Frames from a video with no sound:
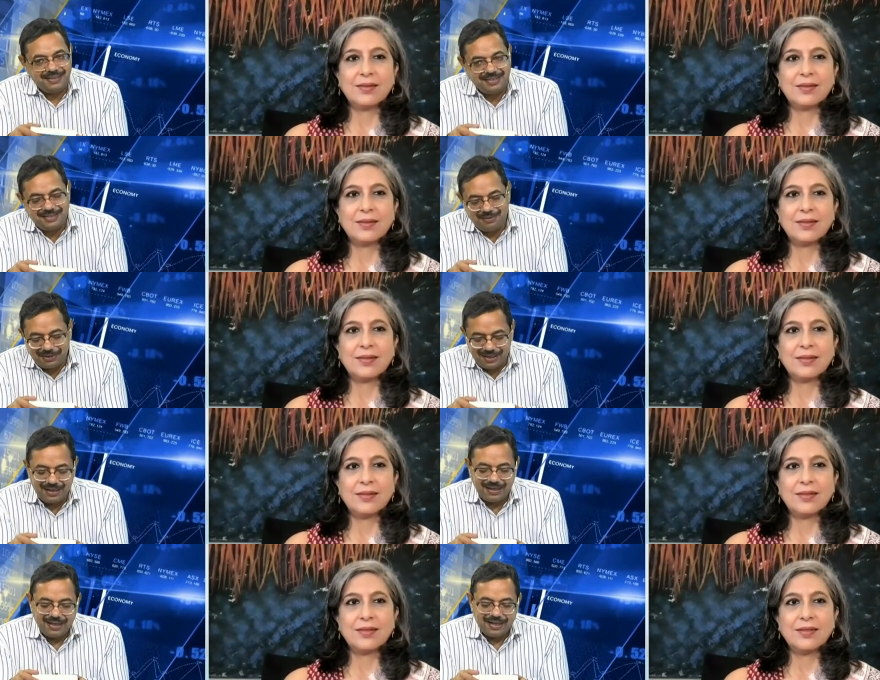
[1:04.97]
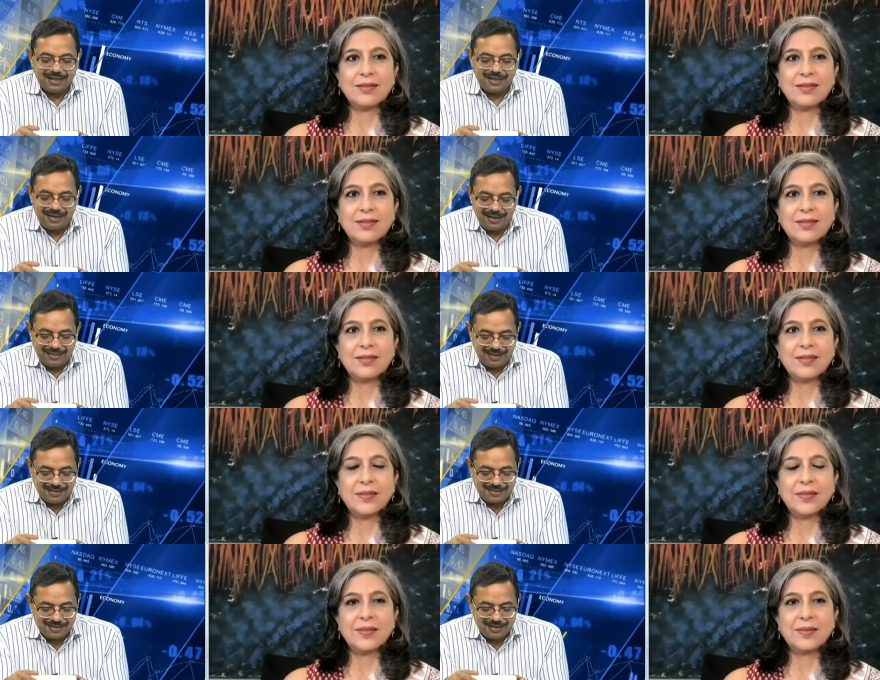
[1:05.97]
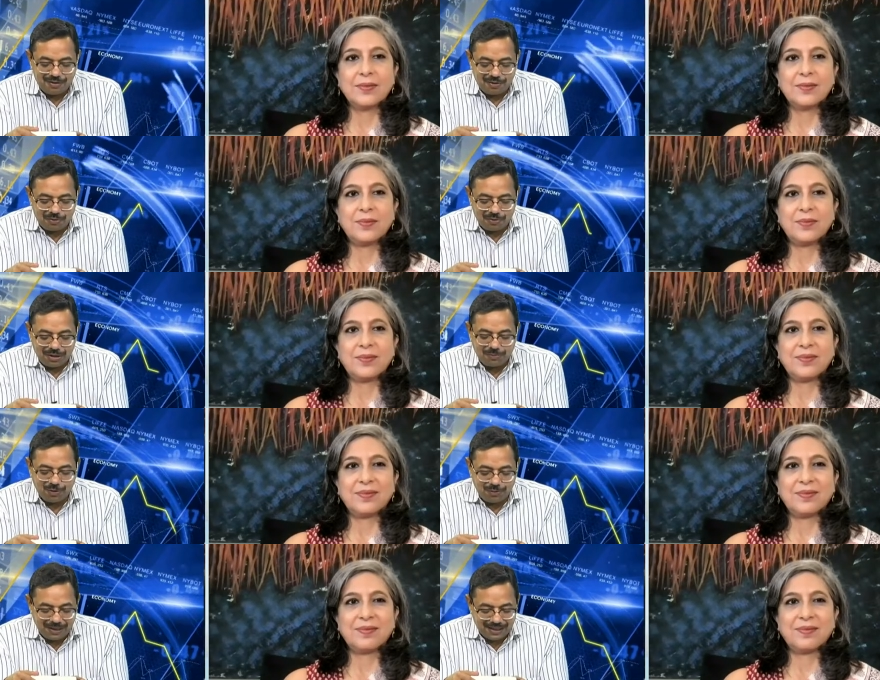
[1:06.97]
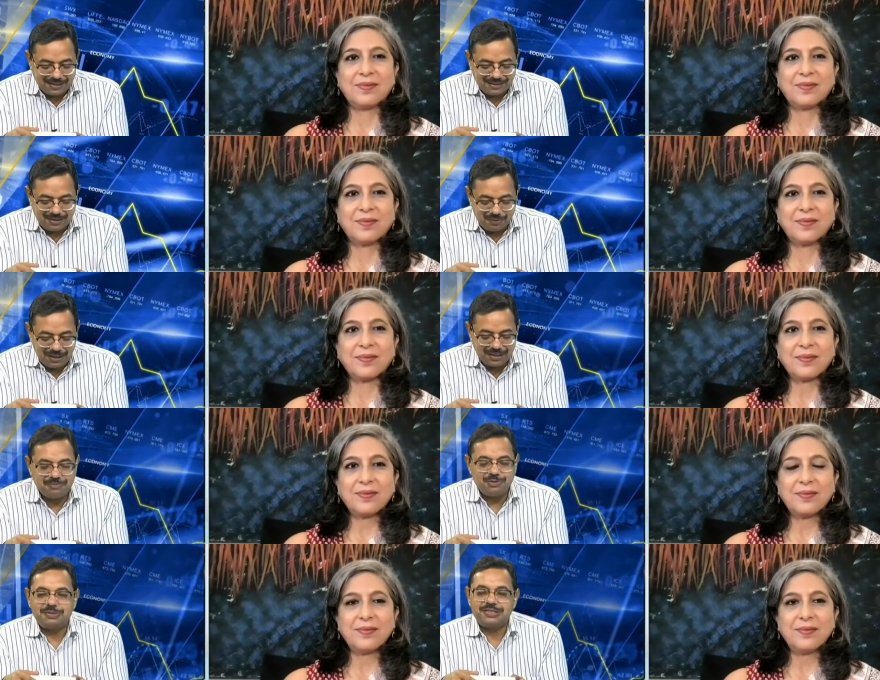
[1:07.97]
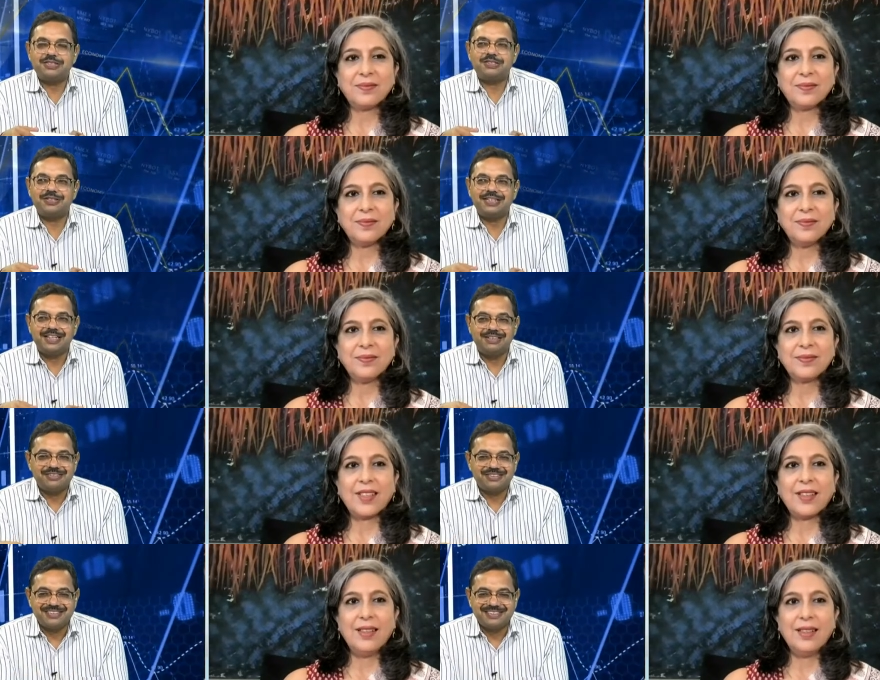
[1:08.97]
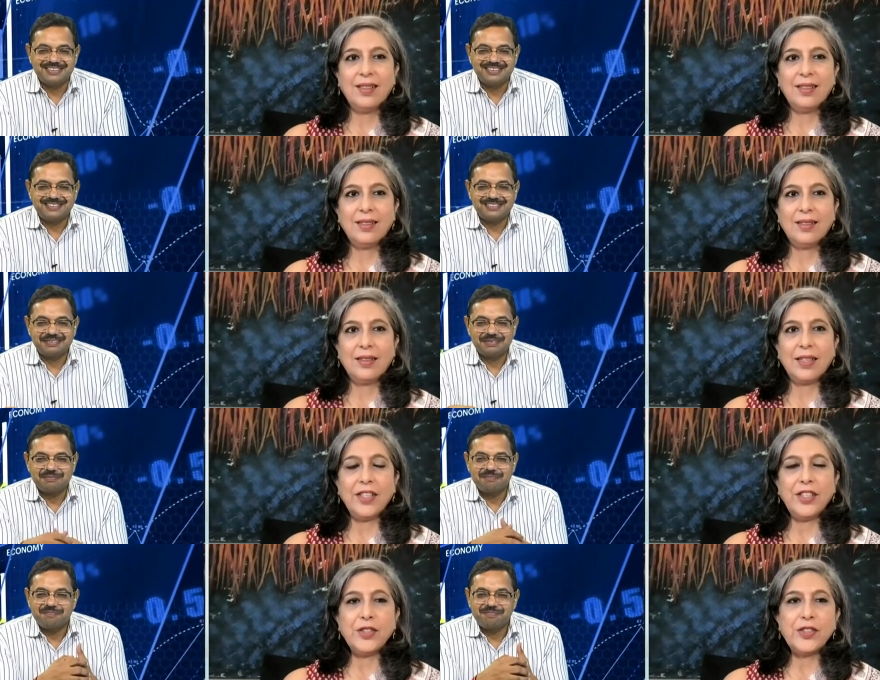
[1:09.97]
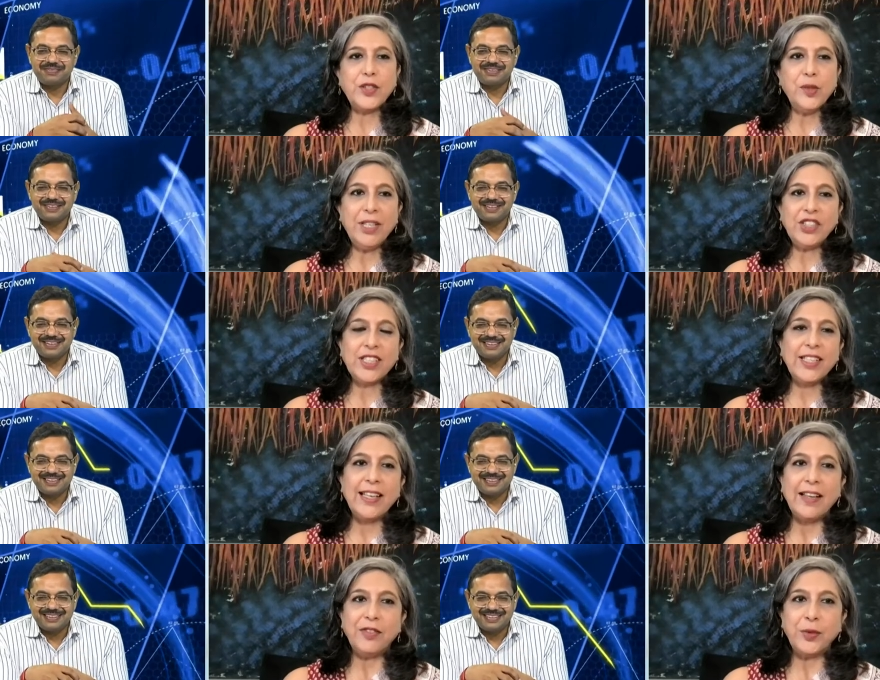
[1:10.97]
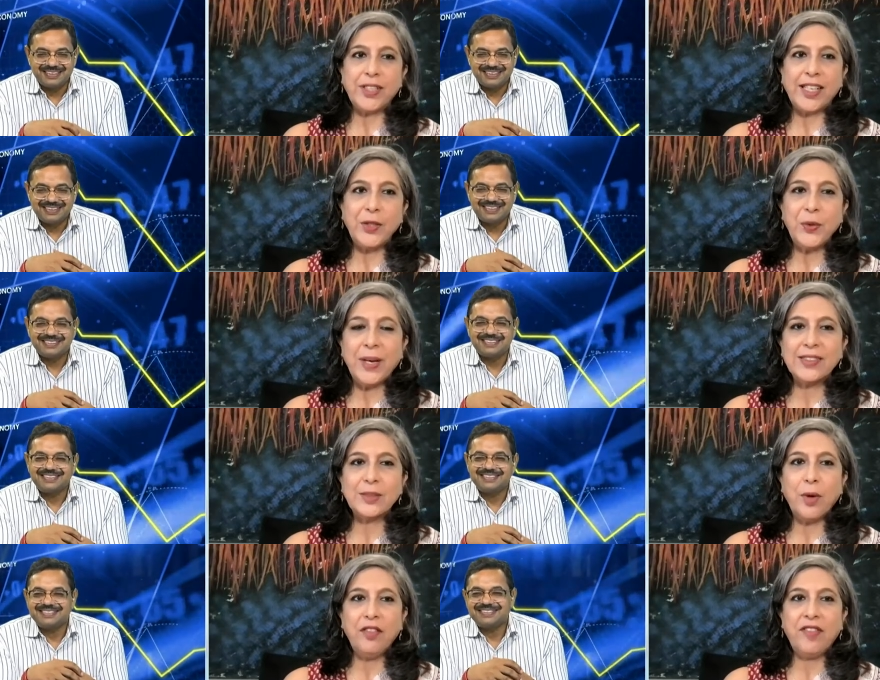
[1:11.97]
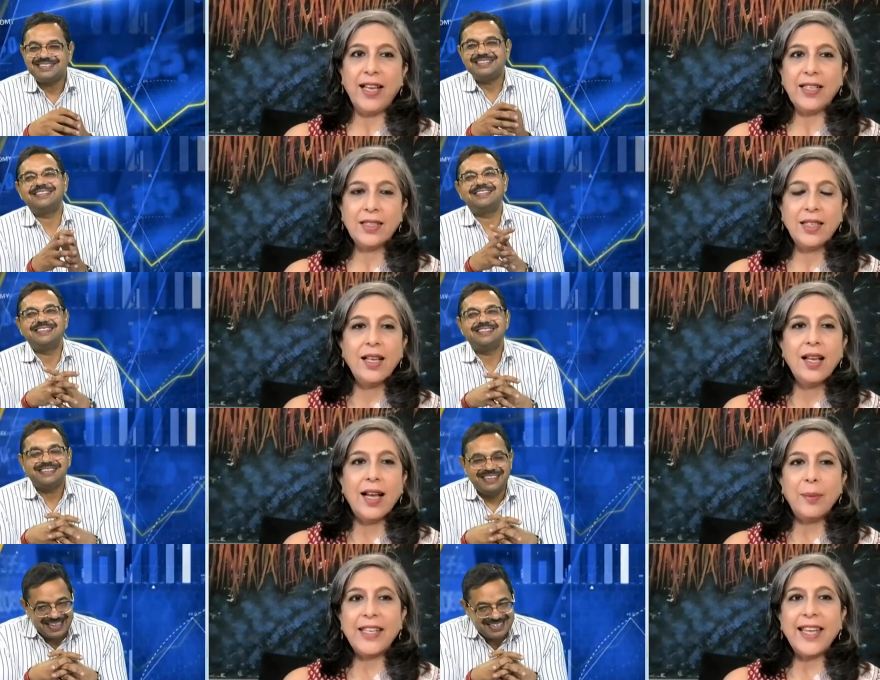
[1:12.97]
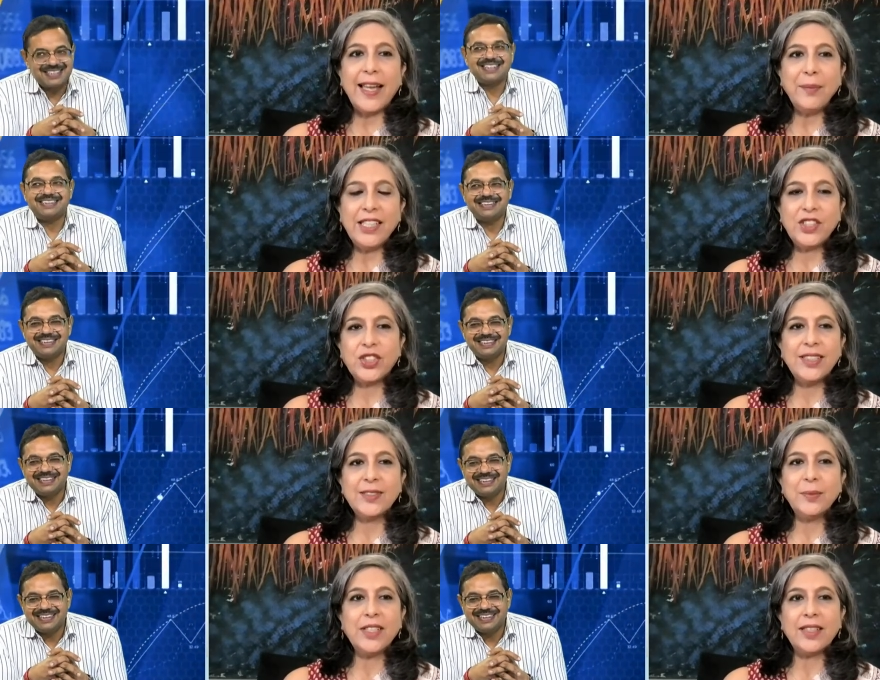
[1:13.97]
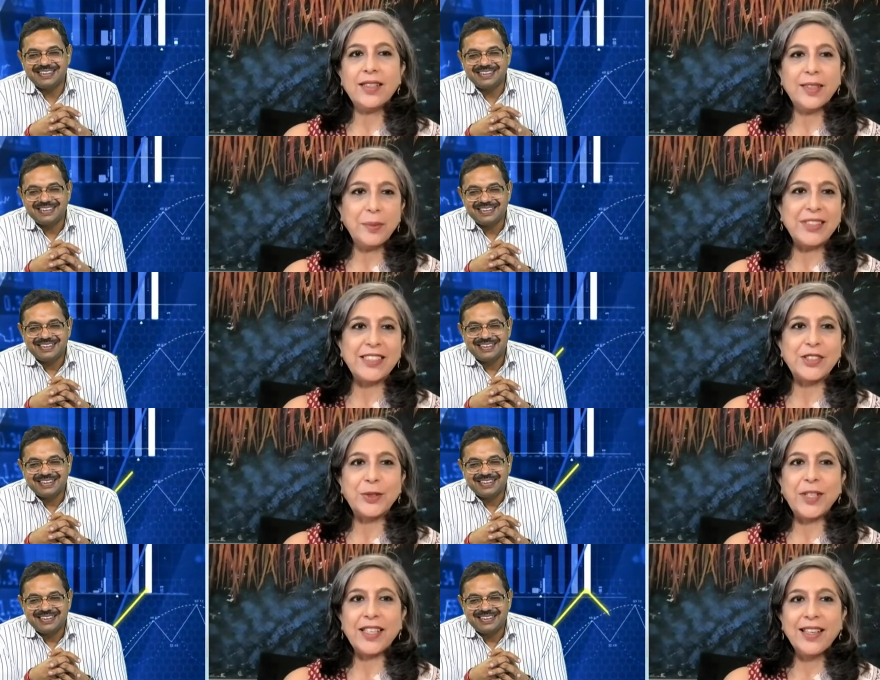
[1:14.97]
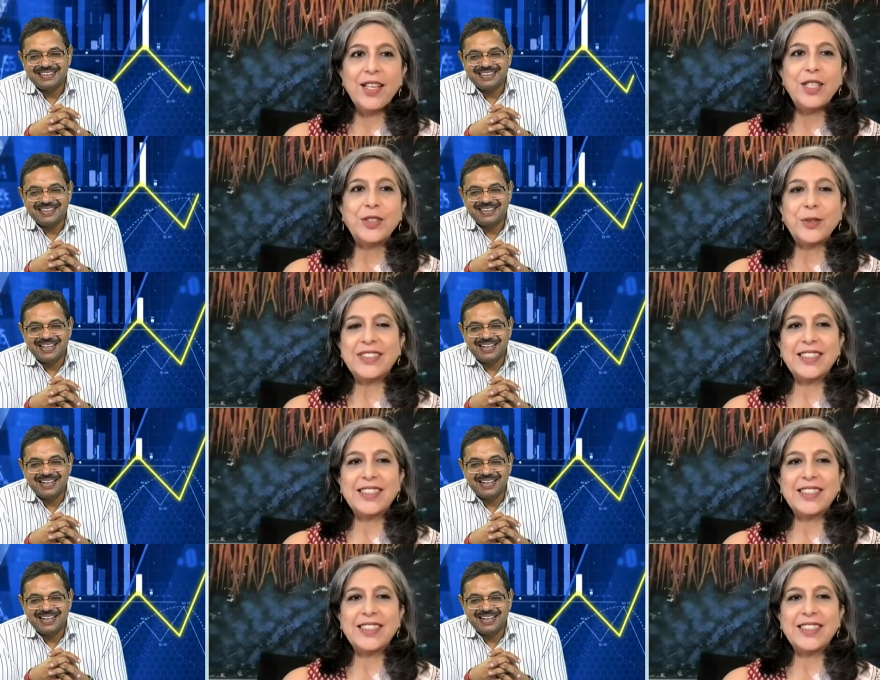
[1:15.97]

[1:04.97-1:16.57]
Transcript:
Speaker 1: the easy way Uh, in this uh, roaring bull market. Welcome to Business Today Television.
Speaker 2: Thank you so much, and I have to tell you one small fact. I began my journalism career in Business Today, so